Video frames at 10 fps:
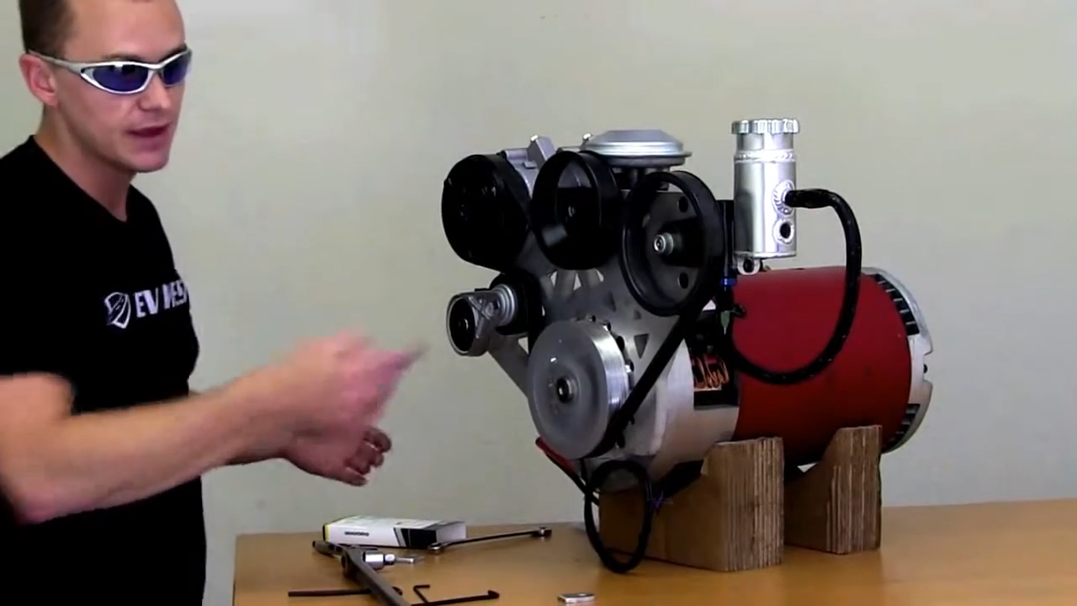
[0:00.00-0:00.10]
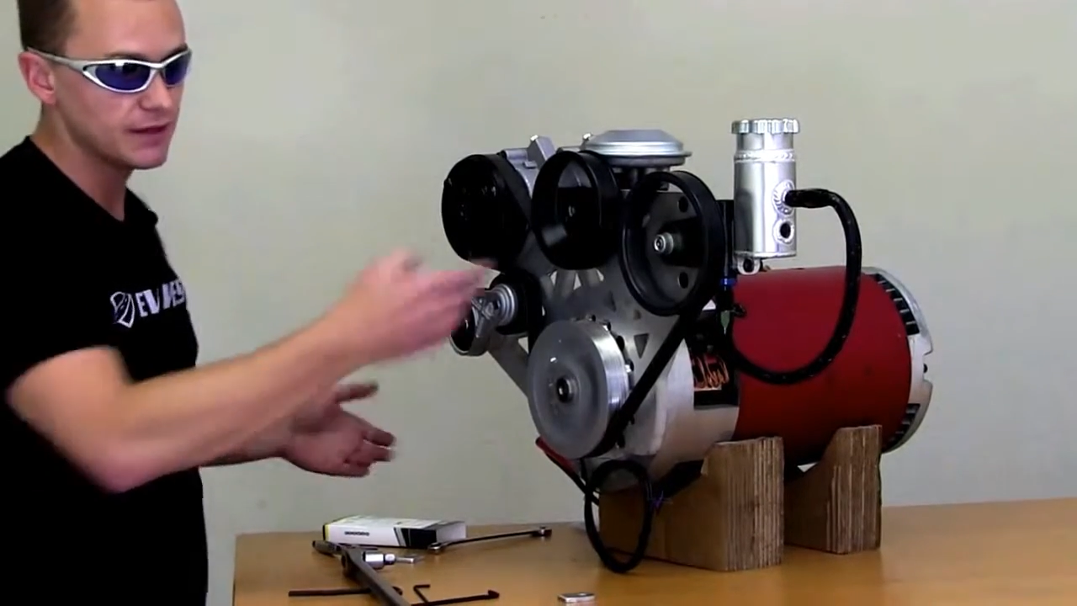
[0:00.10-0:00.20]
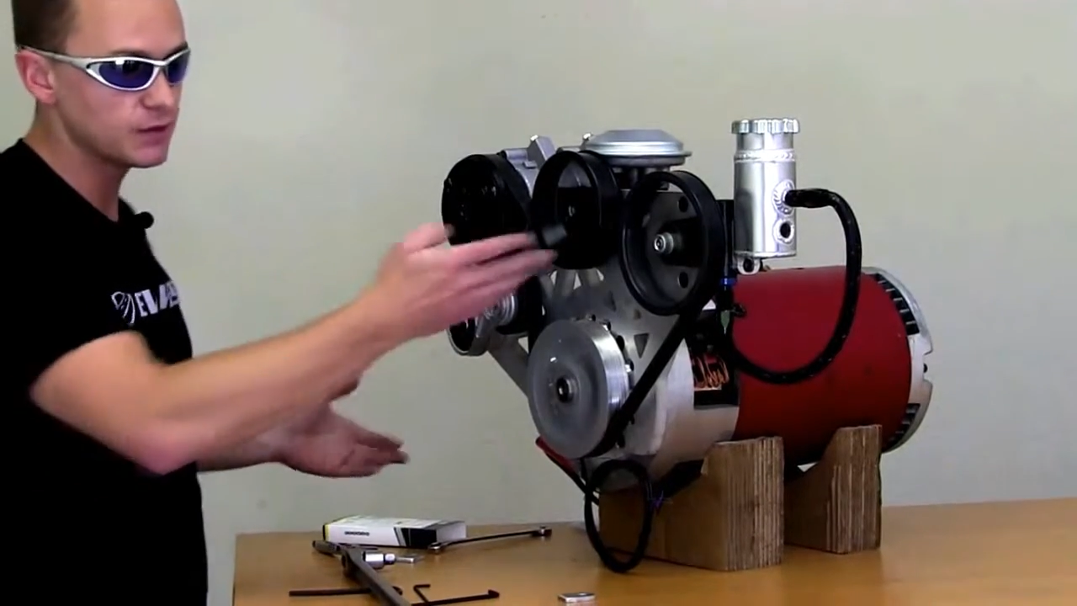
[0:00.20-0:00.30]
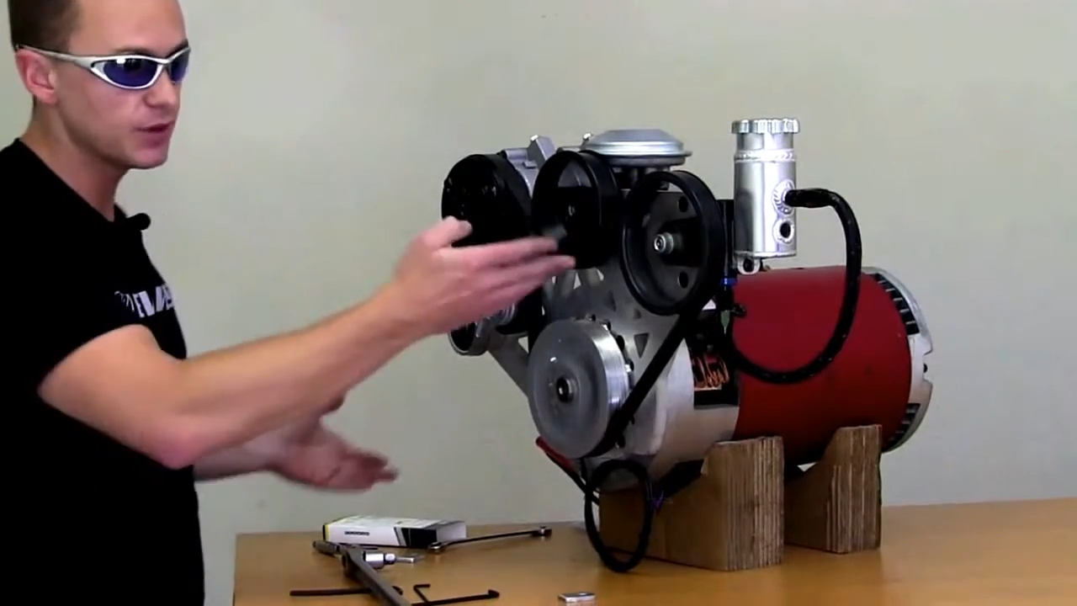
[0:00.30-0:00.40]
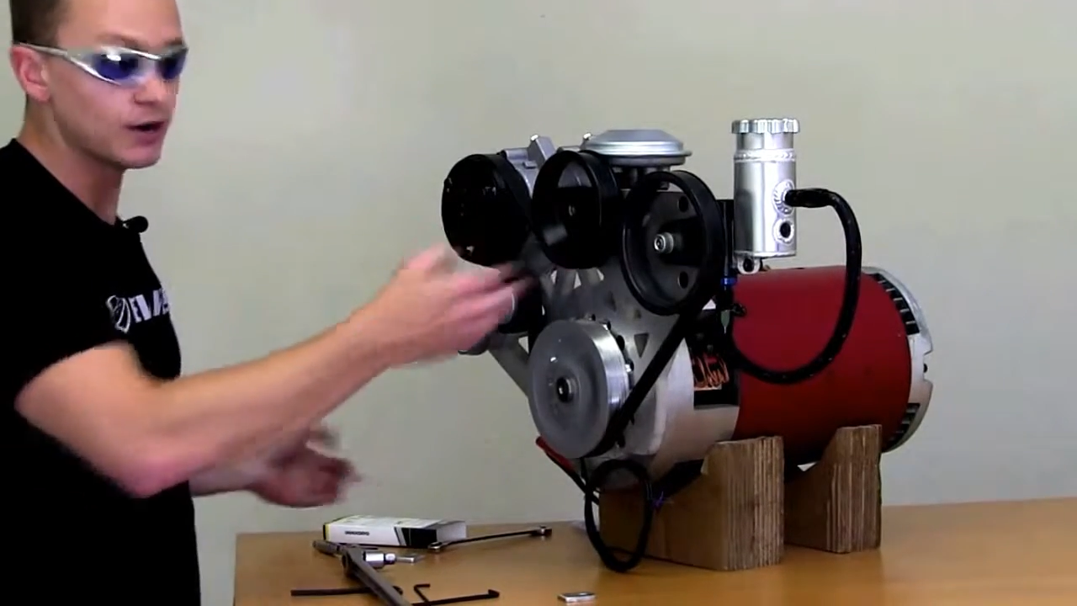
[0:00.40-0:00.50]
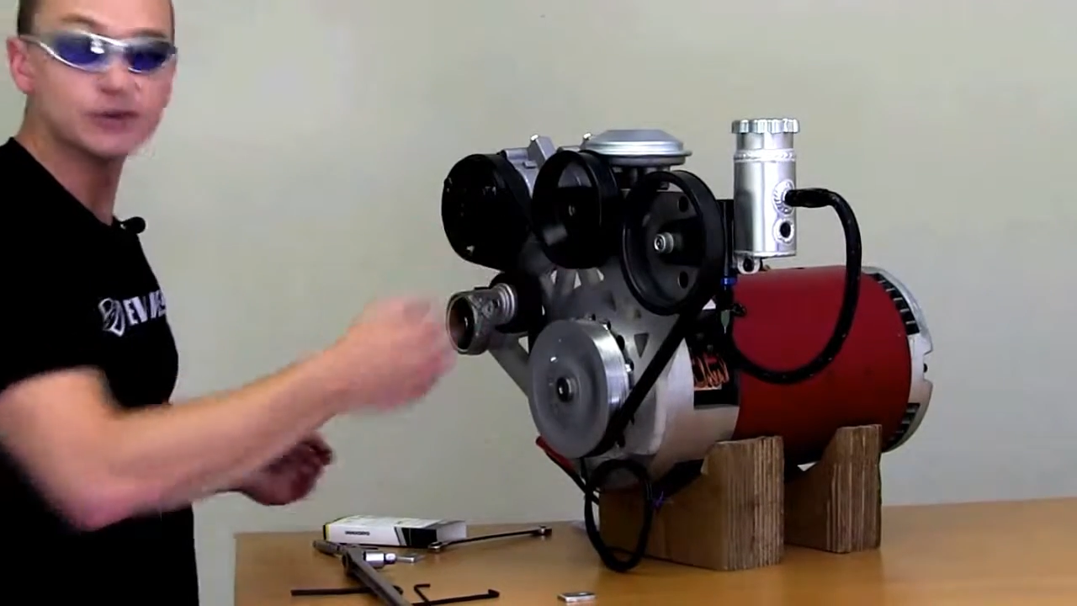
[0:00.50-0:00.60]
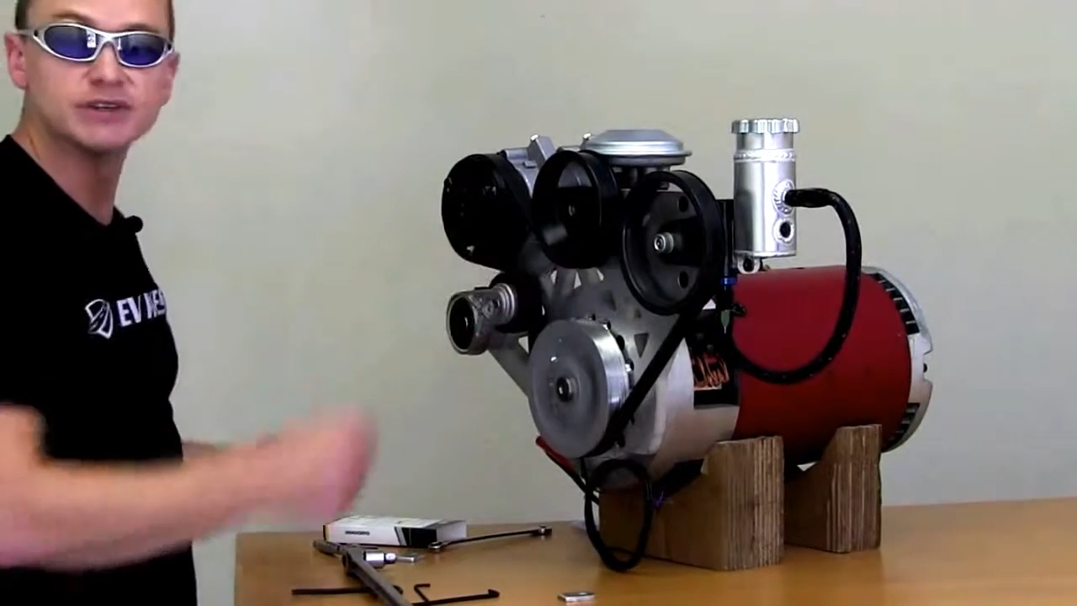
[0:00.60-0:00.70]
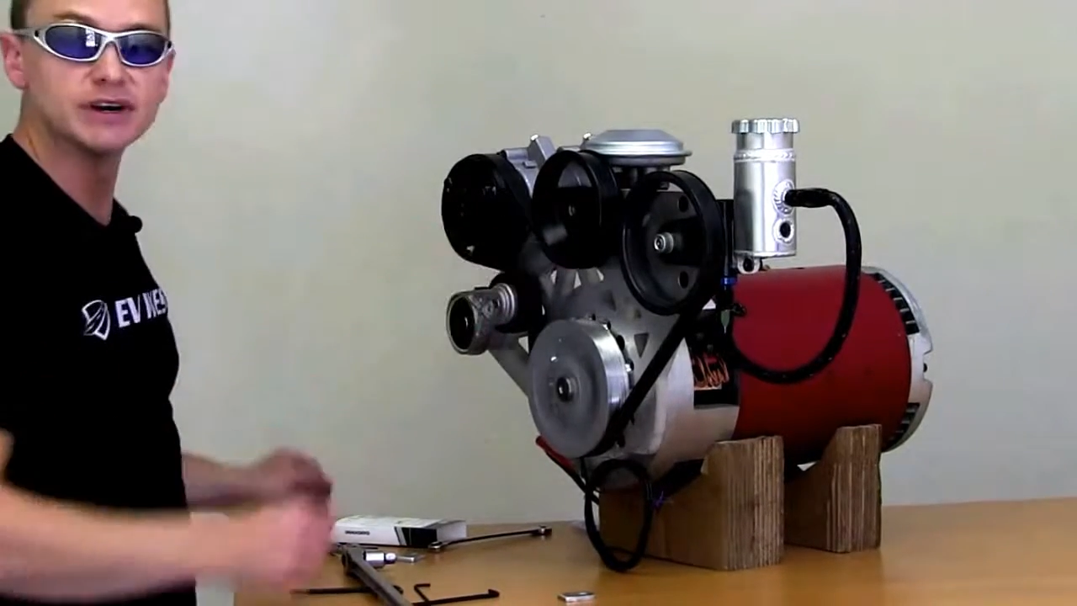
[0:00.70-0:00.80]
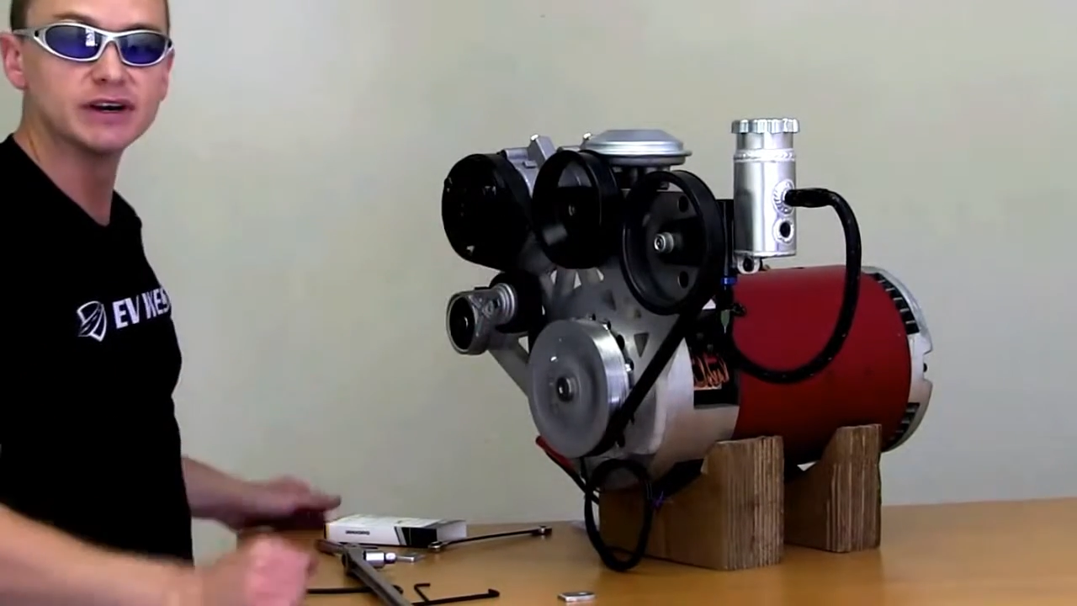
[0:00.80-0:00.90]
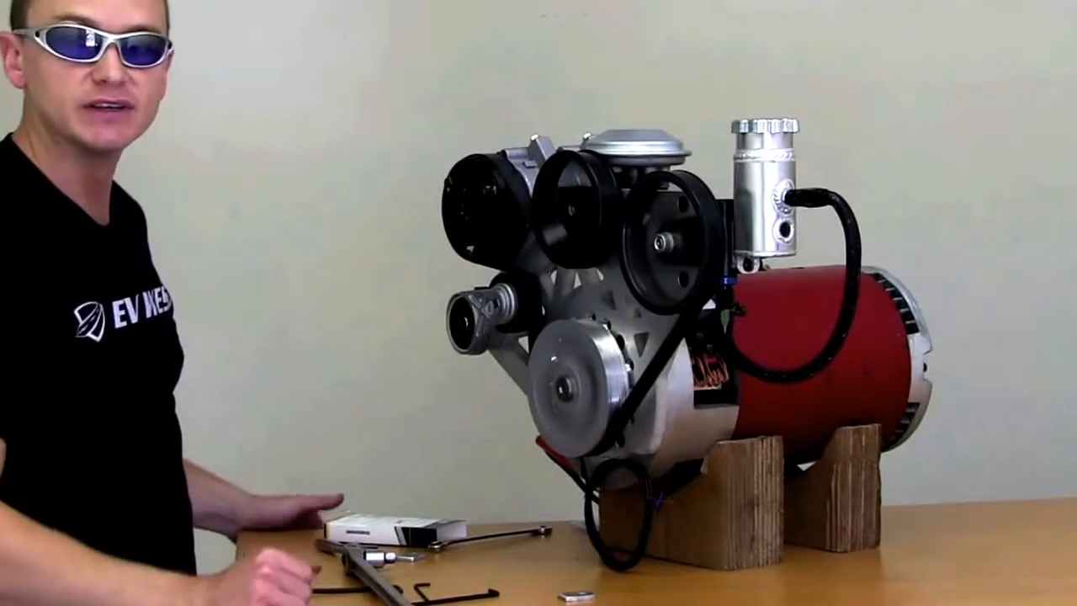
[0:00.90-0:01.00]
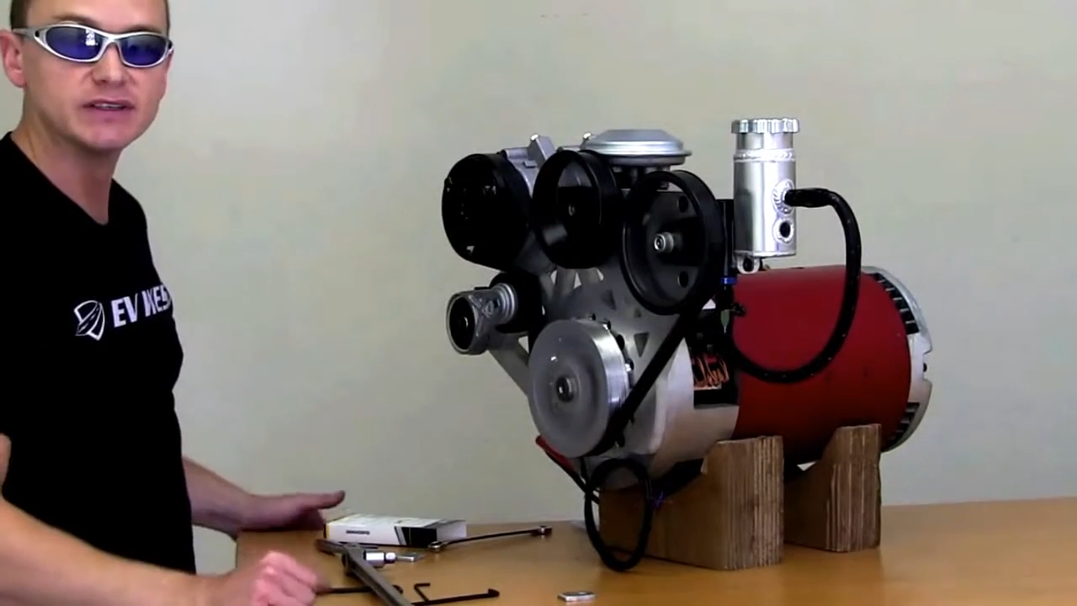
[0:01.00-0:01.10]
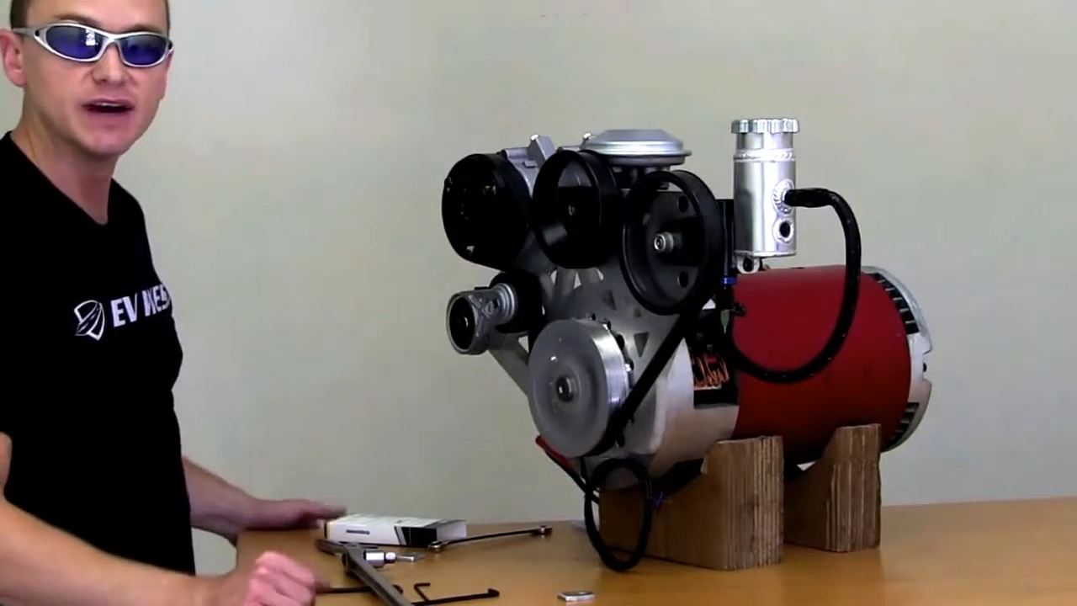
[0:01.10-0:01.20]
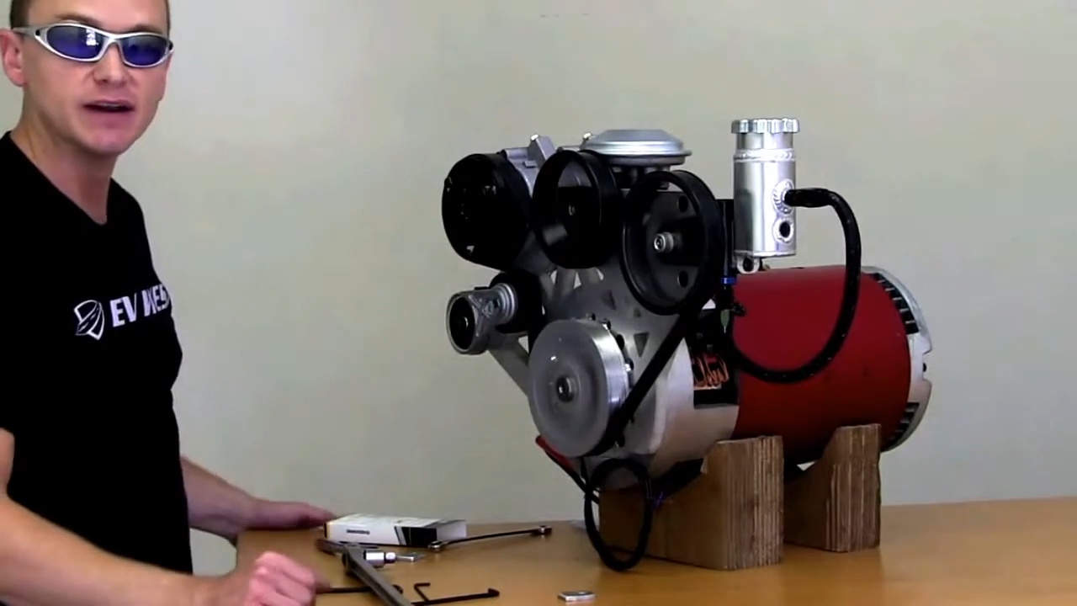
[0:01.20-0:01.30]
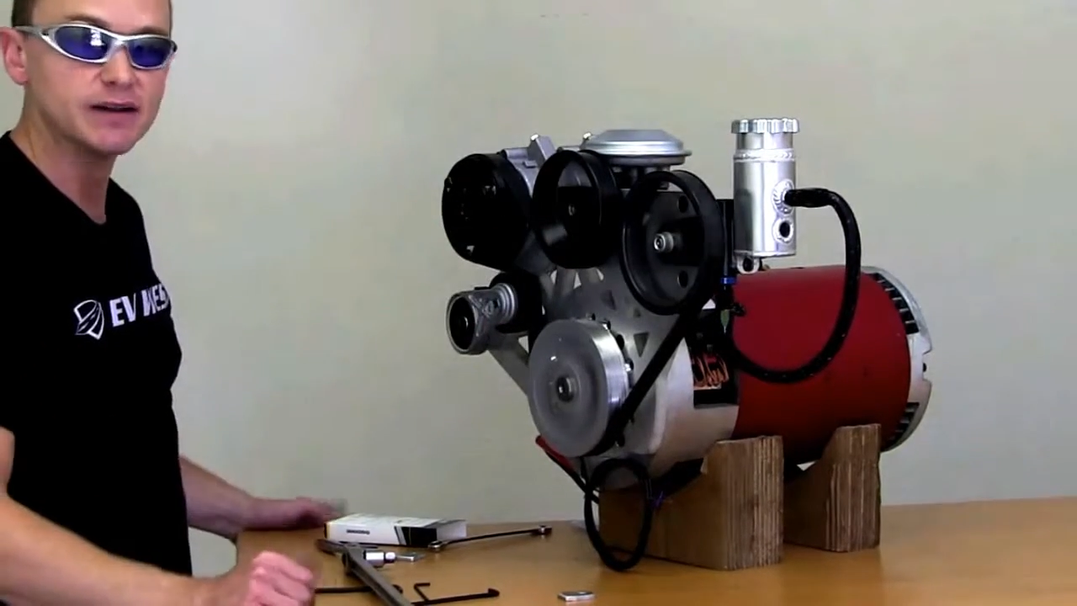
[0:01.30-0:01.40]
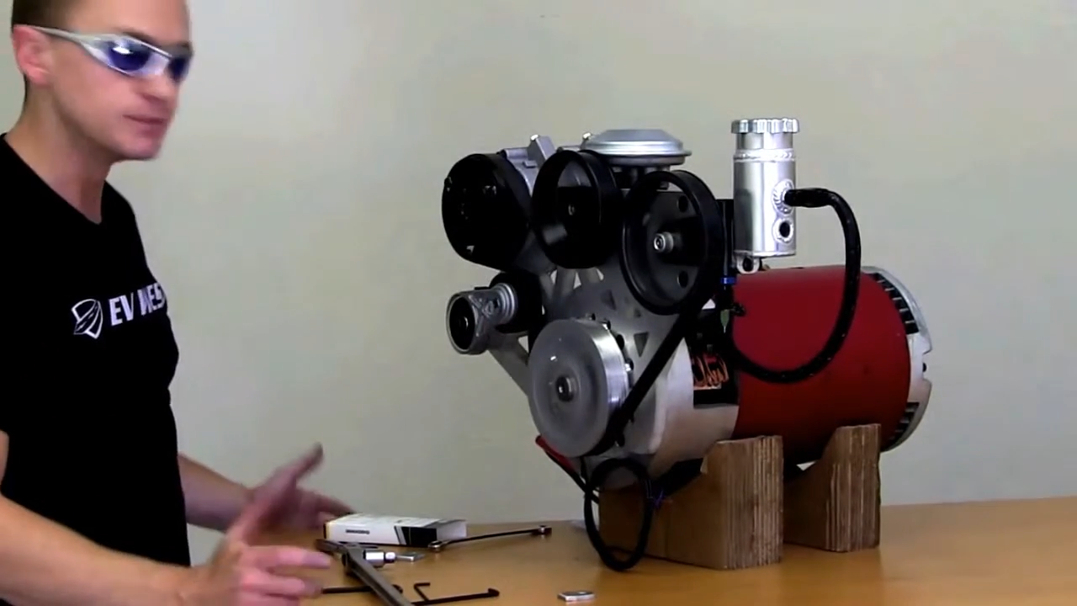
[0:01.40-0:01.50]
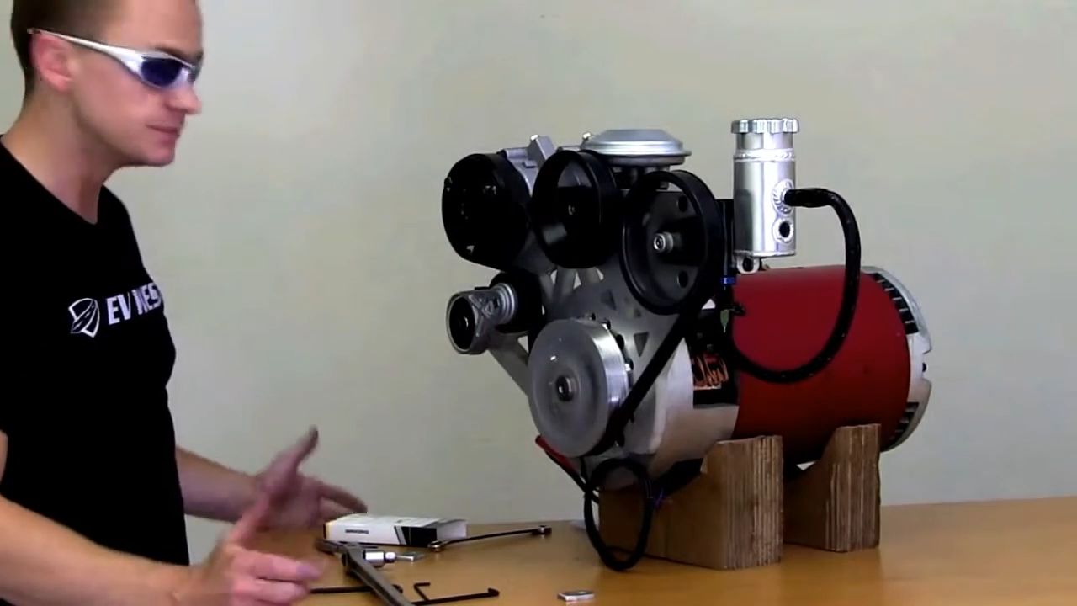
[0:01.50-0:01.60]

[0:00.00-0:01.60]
and the power steering is silent.